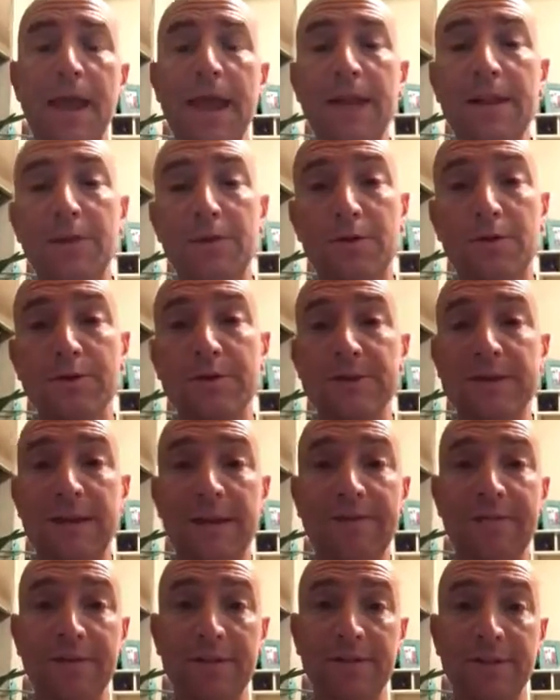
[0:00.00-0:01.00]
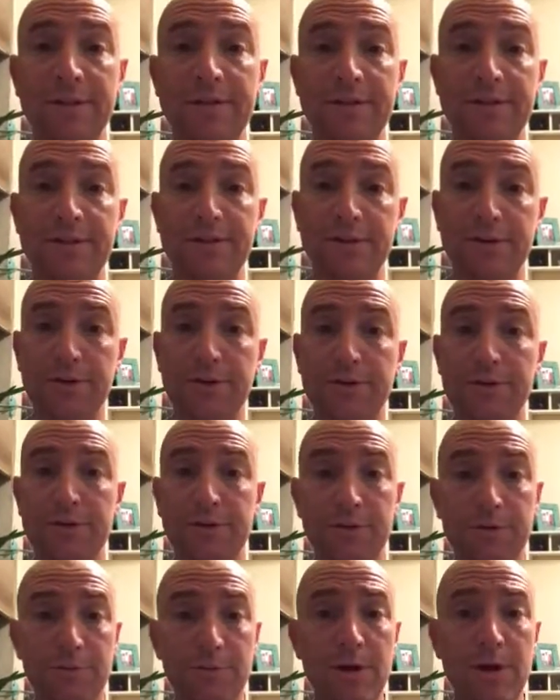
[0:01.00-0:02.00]
and learn just to even listen to
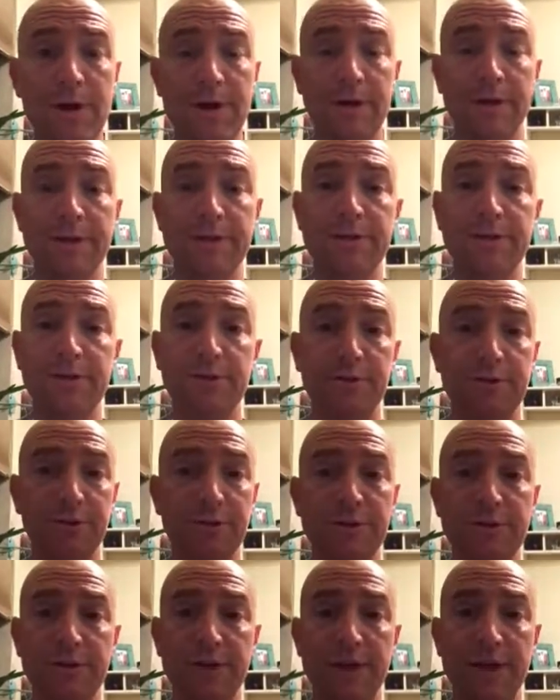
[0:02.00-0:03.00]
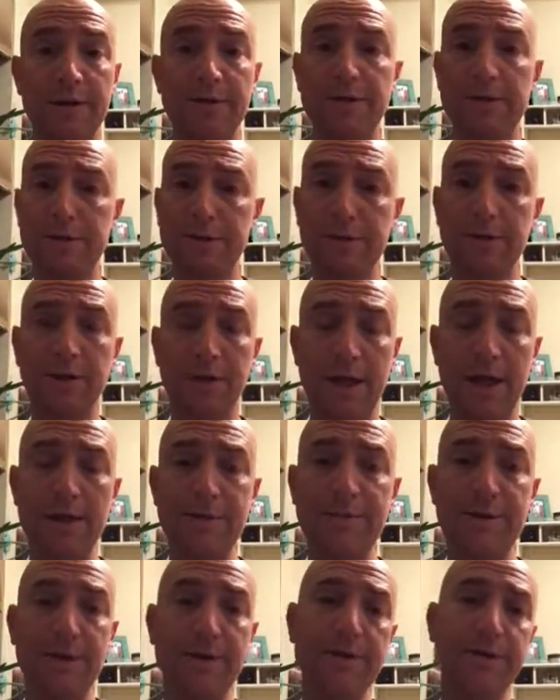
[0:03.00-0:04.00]
your run, listen to your foot strike. You can learn a lot
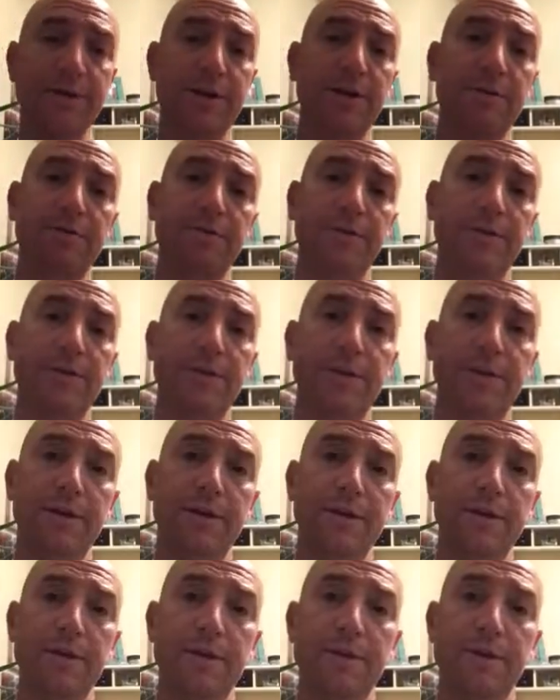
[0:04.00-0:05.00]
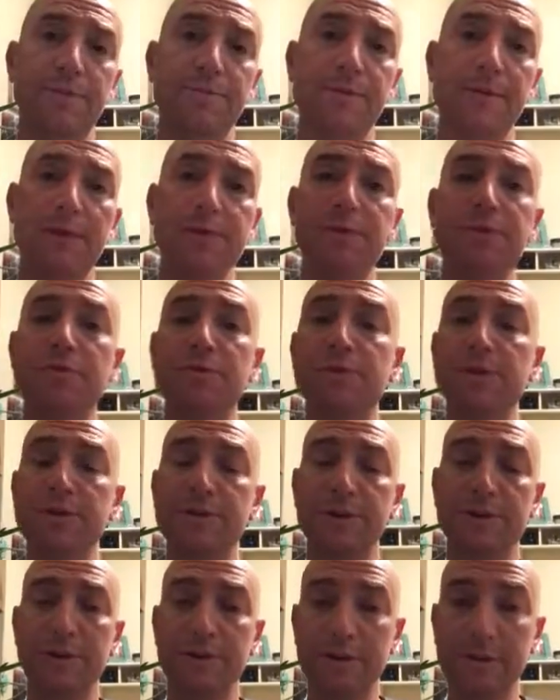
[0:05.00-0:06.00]
about yourself as you really
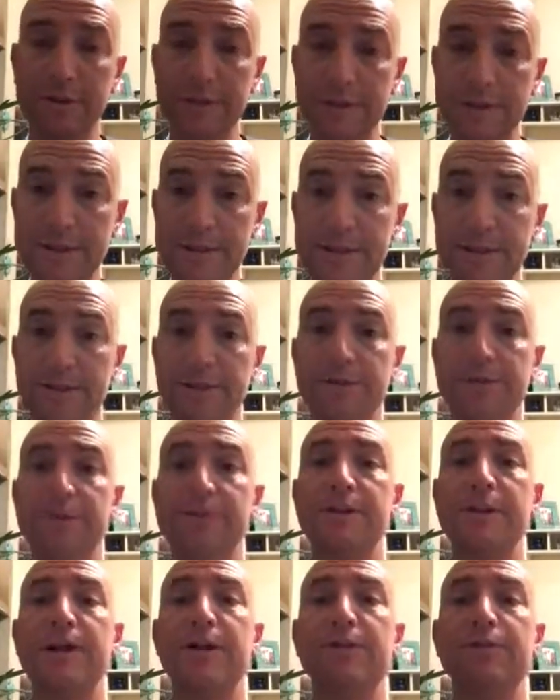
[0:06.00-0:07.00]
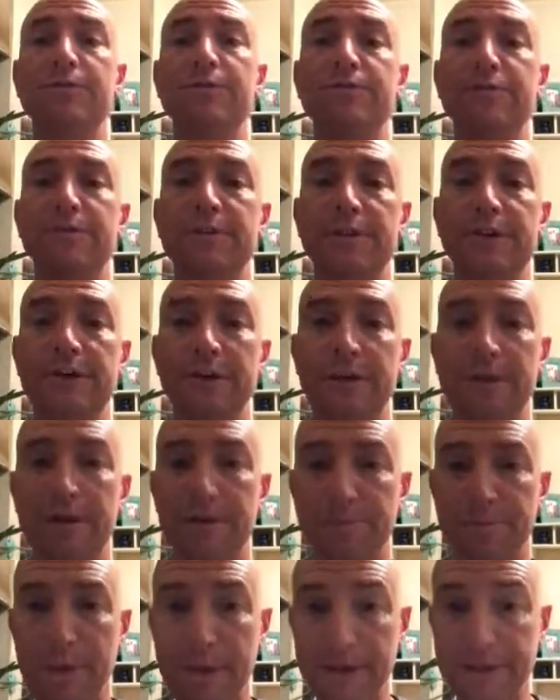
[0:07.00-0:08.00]
start to listen to yourself,
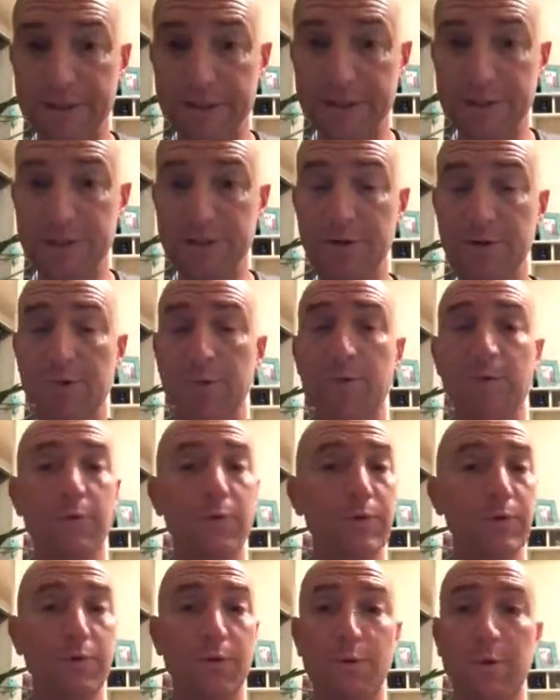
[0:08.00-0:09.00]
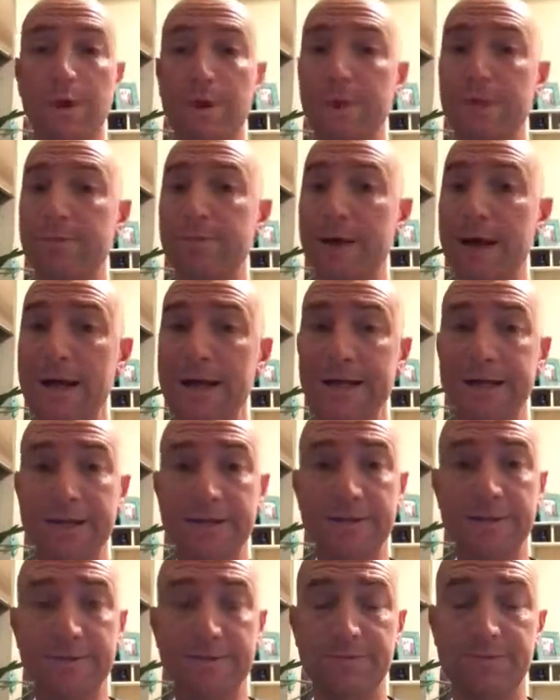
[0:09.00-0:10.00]
pay attention to where your body
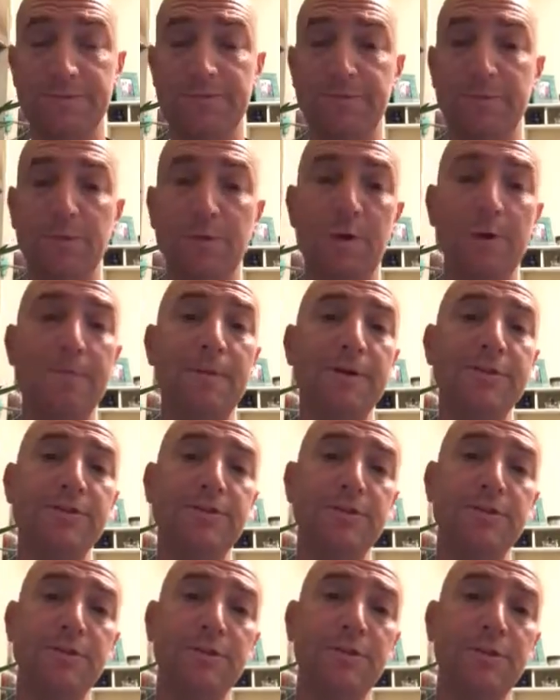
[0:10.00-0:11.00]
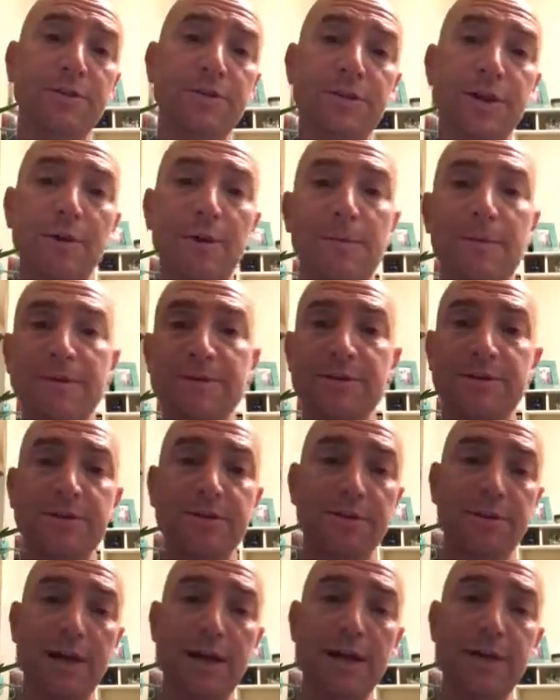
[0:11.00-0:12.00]
is, what muscles you're using, what
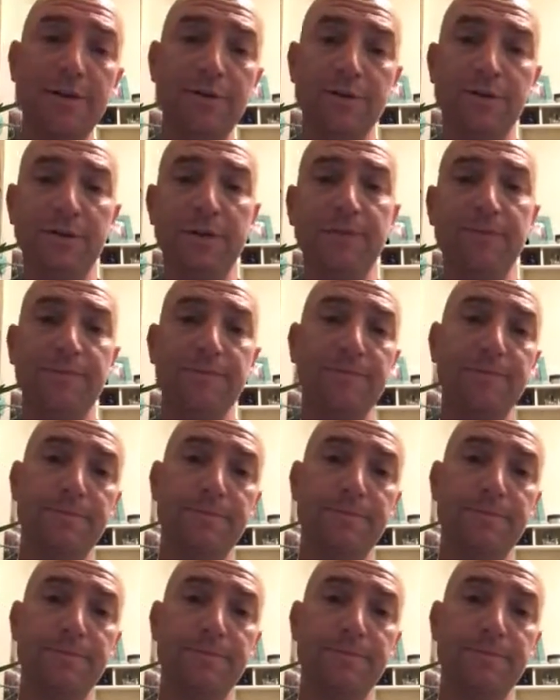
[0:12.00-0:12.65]
muscles you're not using.